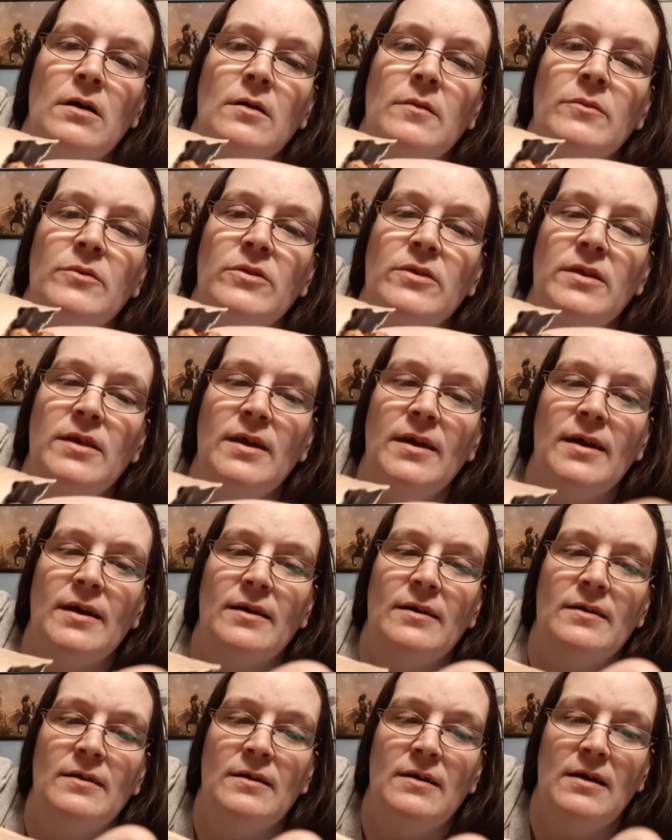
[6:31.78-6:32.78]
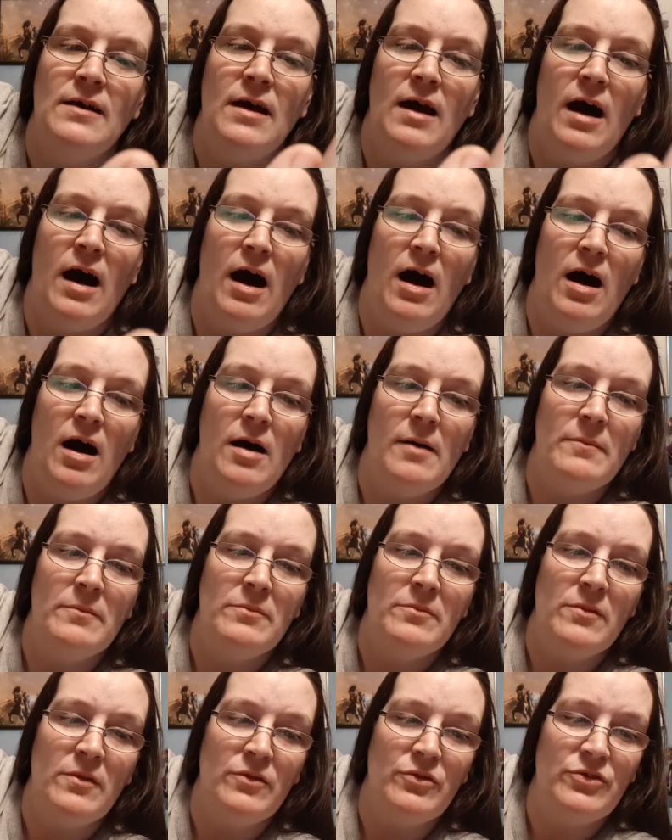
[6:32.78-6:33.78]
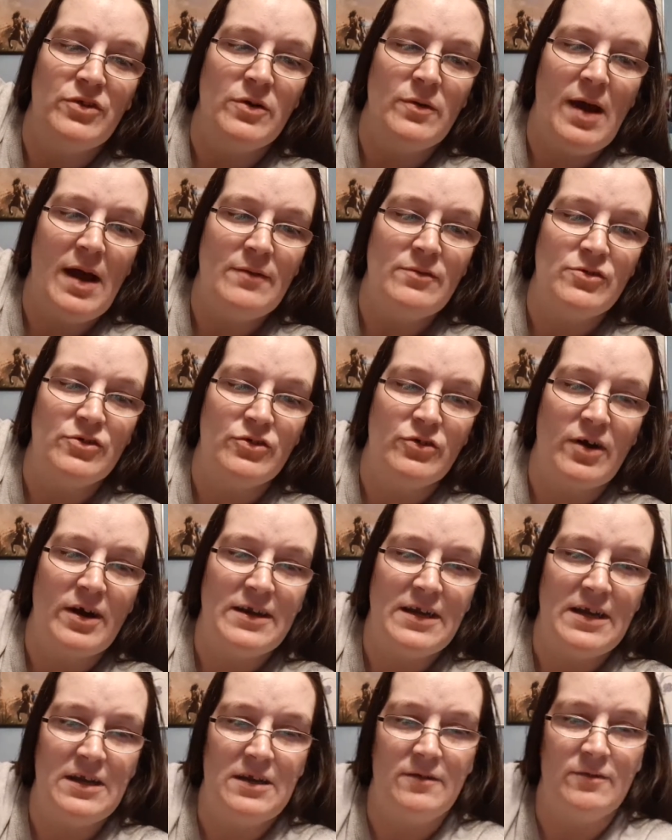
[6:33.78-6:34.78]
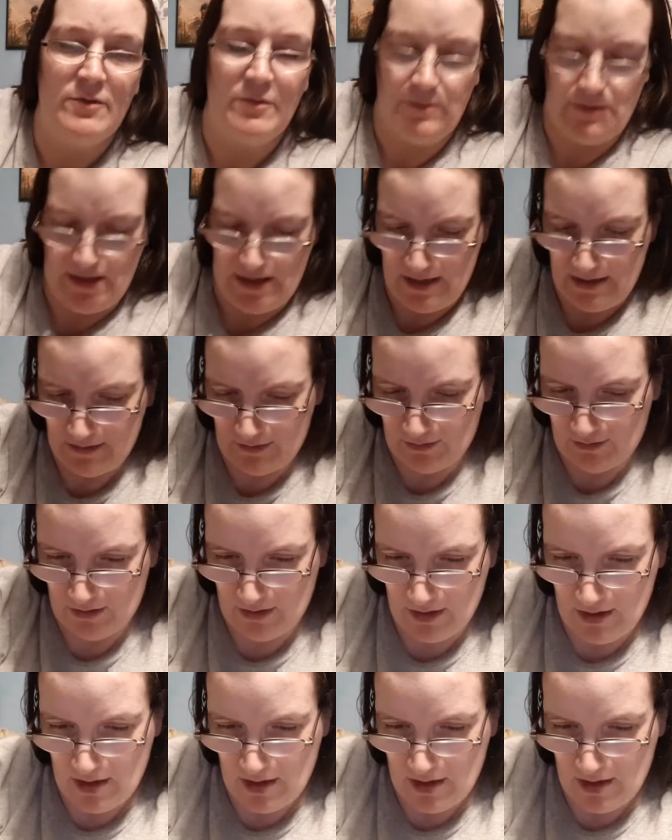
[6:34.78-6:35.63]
So yeah. Still haven't tried any of them yet.